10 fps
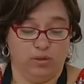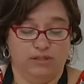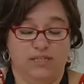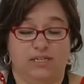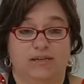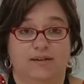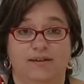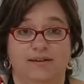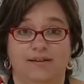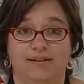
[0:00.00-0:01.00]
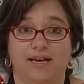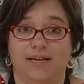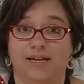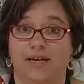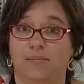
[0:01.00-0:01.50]
want to
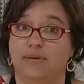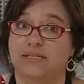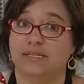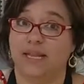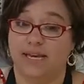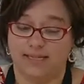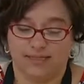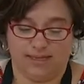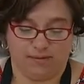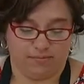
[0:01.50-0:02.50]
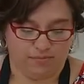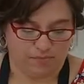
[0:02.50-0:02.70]
cut it up and slice it.